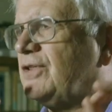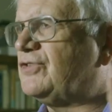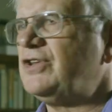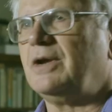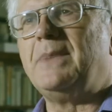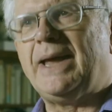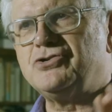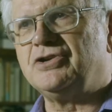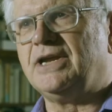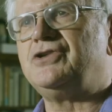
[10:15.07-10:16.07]
that the
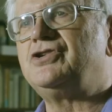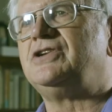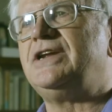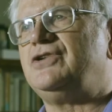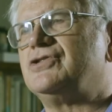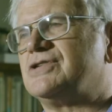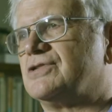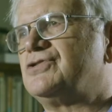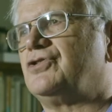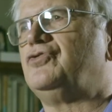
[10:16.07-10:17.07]
imagination teaches
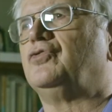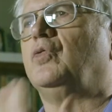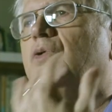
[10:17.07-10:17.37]
us to do,